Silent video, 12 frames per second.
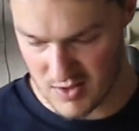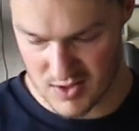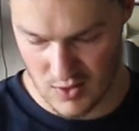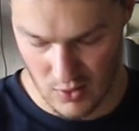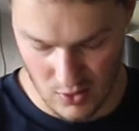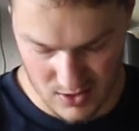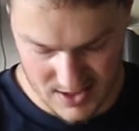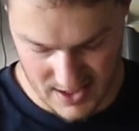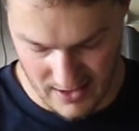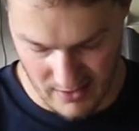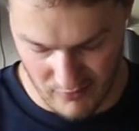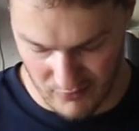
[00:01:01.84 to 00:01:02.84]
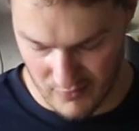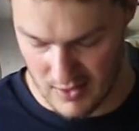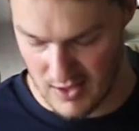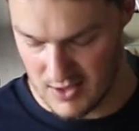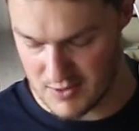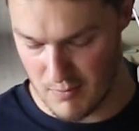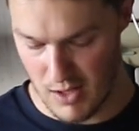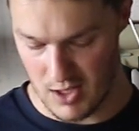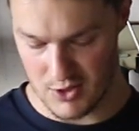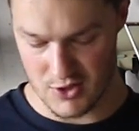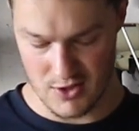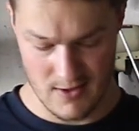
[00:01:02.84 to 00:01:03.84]
the saw to give as
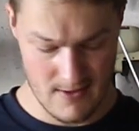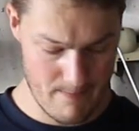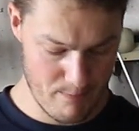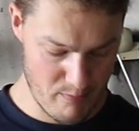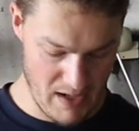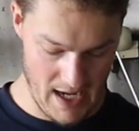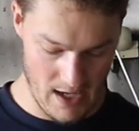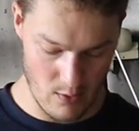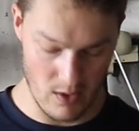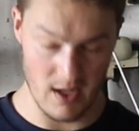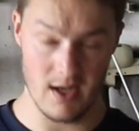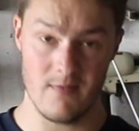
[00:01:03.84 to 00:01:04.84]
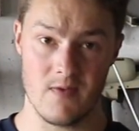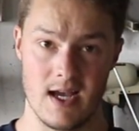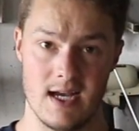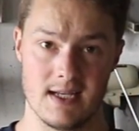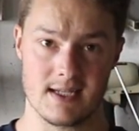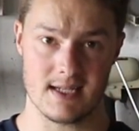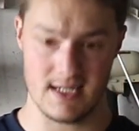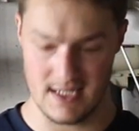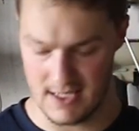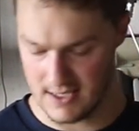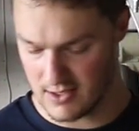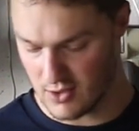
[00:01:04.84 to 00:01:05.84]
much power as a
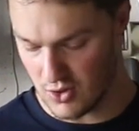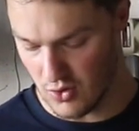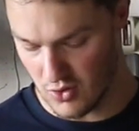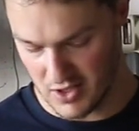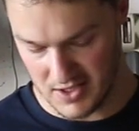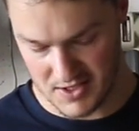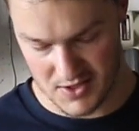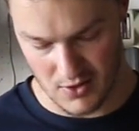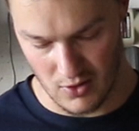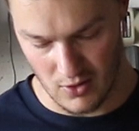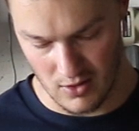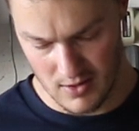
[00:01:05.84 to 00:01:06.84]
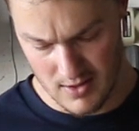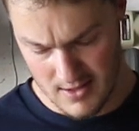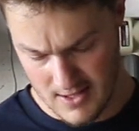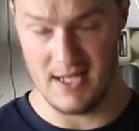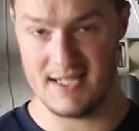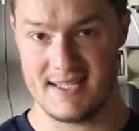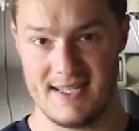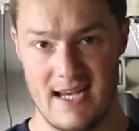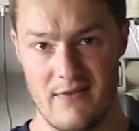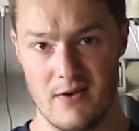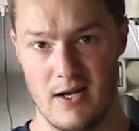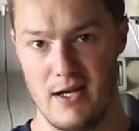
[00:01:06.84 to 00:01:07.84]
corded saw, and it's
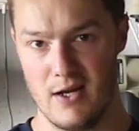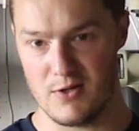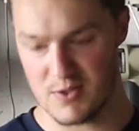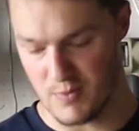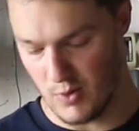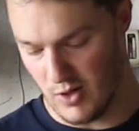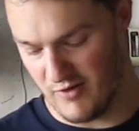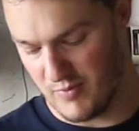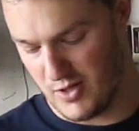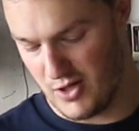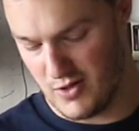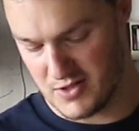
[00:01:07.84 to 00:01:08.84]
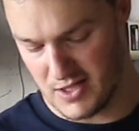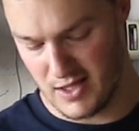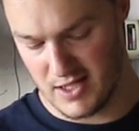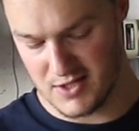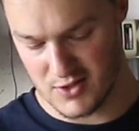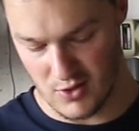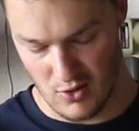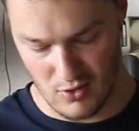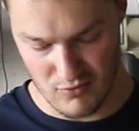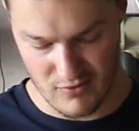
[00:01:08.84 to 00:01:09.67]
definitely noticeable. I've been using this saw